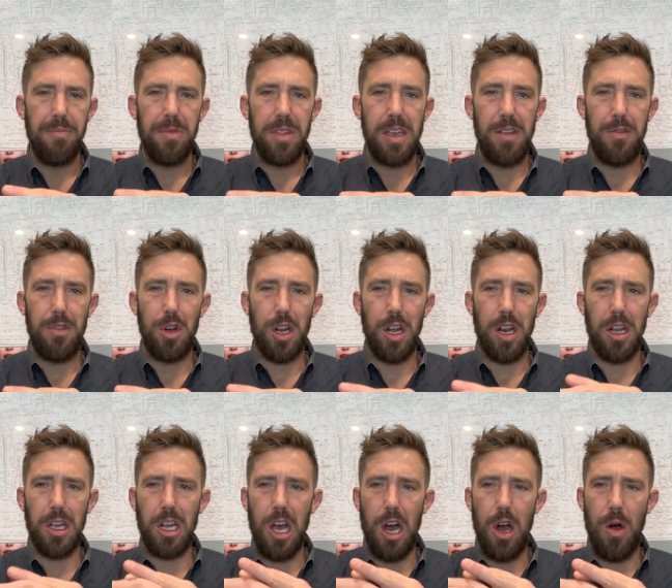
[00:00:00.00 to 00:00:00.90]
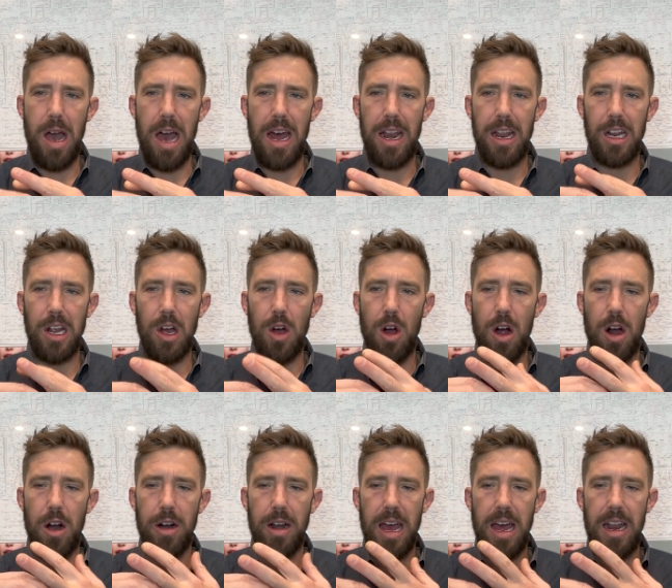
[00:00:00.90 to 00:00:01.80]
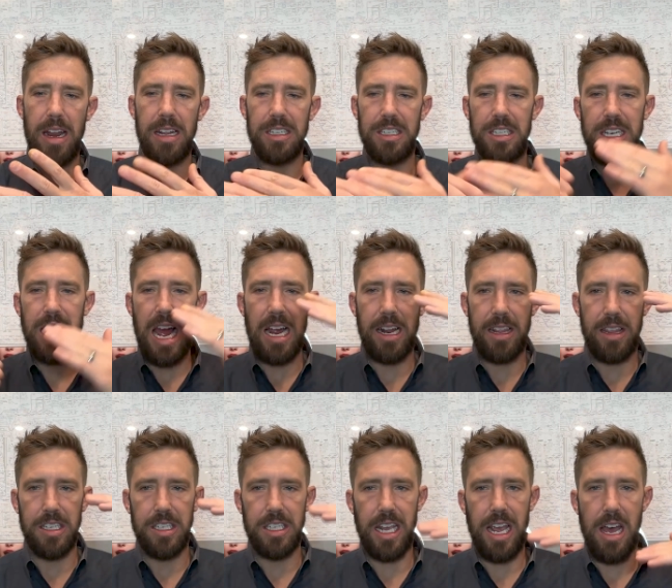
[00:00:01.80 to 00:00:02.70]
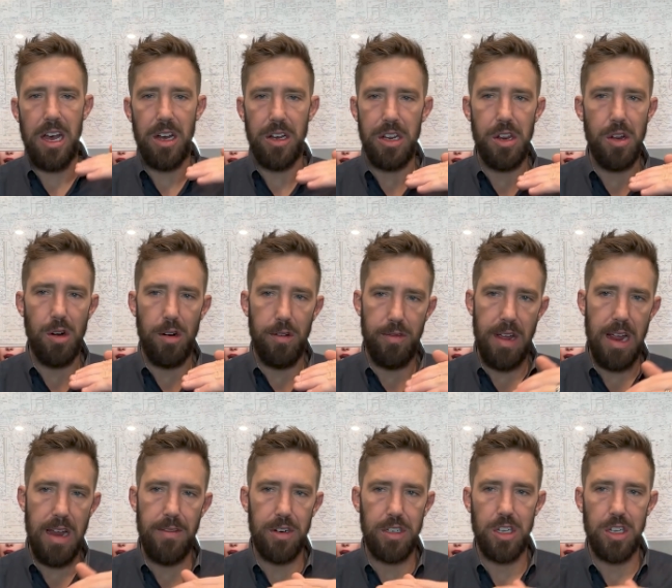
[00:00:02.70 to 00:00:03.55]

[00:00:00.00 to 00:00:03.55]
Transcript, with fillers: if you're going to go at it, go hard at it and stack the scale in your favor.